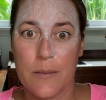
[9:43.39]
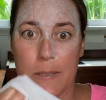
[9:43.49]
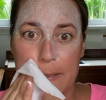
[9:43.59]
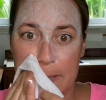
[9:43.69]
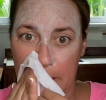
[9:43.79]
be
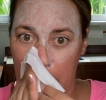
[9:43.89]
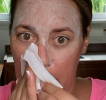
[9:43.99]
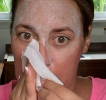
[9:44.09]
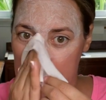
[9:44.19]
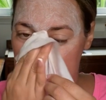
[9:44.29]

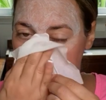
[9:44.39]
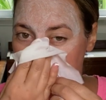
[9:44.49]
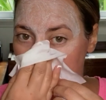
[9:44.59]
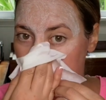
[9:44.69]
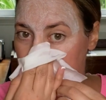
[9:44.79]
so
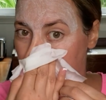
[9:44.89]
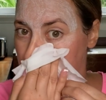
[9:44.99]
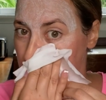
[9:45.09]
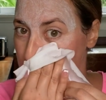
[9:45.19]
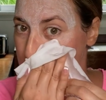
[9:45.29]
soft
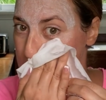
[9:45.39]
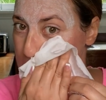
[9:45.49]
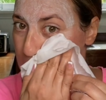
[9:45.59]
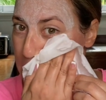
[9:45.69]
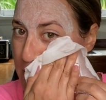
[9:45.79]
after this,
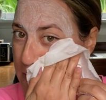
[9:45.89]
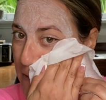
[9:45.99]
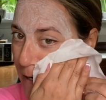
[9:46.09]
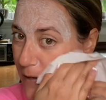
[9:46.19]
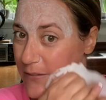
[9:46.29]
so
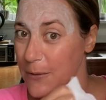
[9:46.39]
soft.